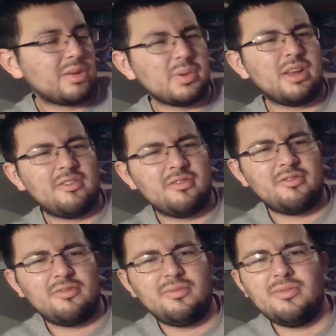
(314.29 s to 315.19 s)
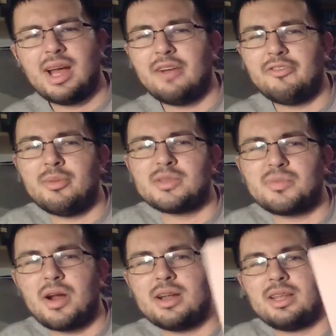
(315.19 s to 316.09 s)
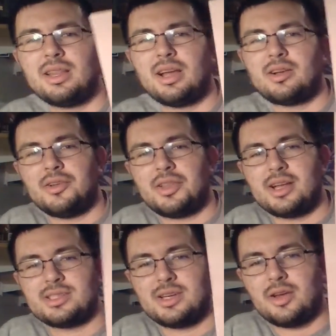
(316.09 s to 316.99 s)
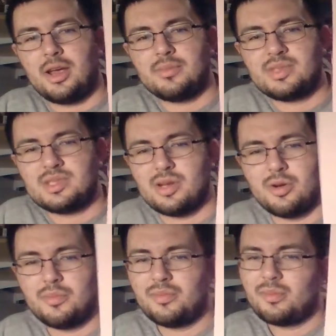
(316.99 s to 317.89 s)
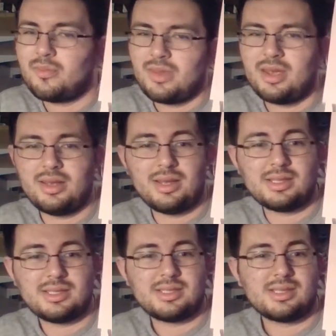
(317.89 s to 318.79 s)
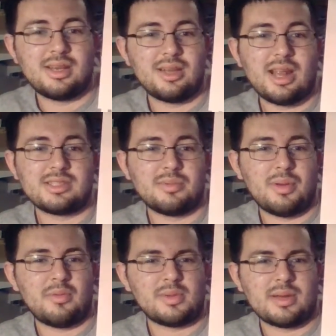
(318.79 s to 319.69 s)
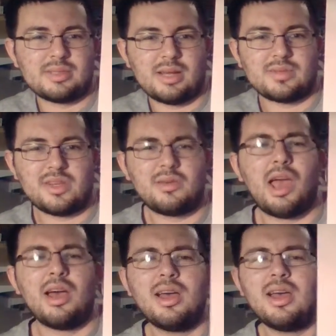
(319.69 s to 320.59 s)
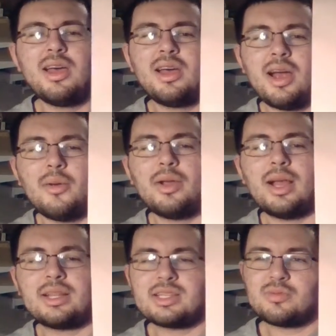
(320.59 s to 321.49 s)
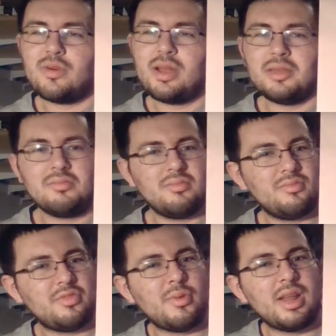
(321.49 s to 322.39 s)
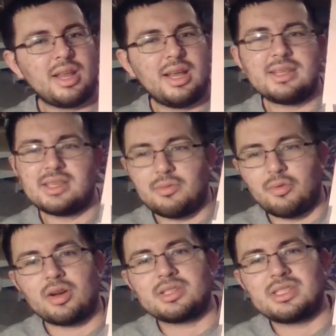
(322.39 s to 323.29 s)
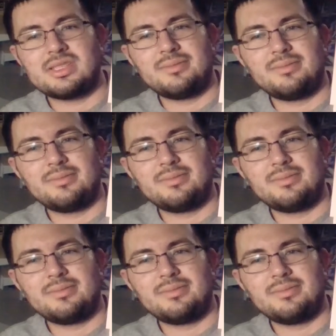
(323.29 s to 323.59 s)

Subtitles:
But for the most part, I did like all the Ezio games, so it's still, and I still play them from time to time. So yeah, I really like this one. For what it is, it works.